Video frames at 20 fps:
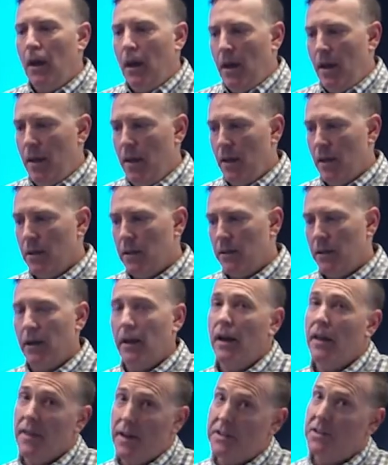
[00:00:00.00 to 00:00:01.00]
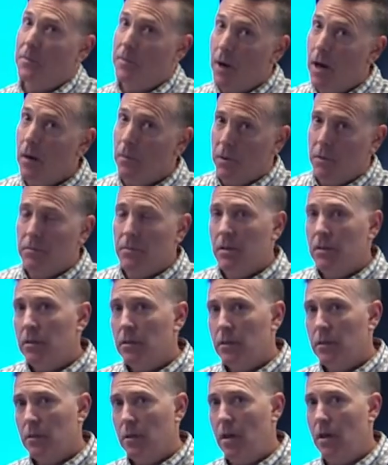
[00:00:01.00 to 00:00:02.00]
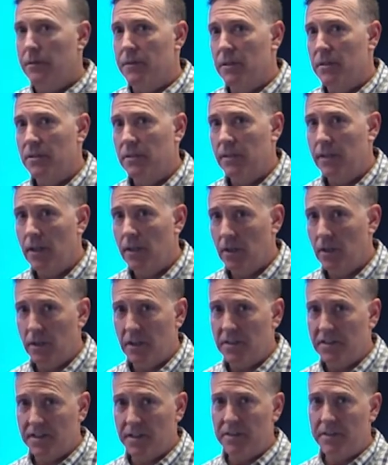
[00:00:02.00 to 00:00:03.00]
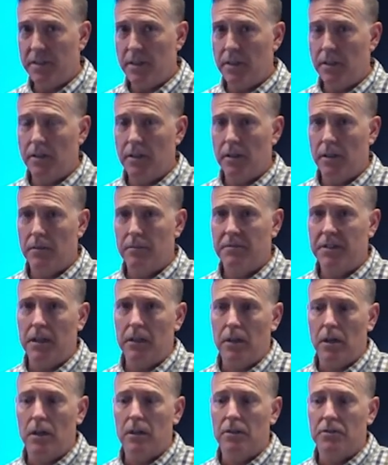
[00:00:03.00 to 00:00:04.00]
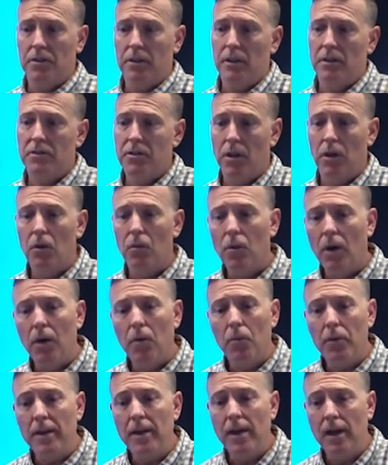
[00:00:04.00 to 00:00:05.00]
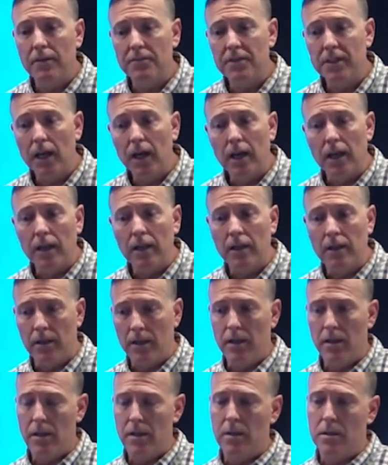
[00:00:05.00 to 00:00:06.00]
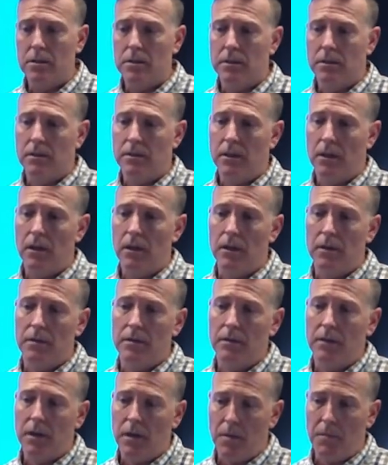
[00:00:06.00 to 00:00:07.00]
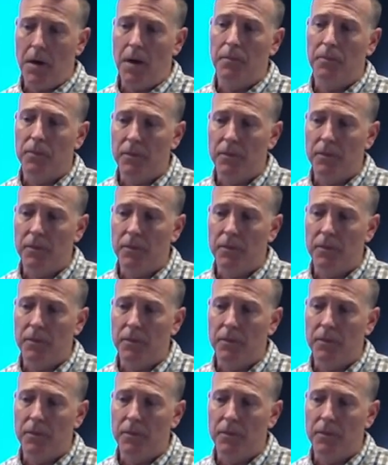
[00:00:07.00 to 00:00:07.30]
And that's a problem, obviously, in our existing technology. And so what we have done is come up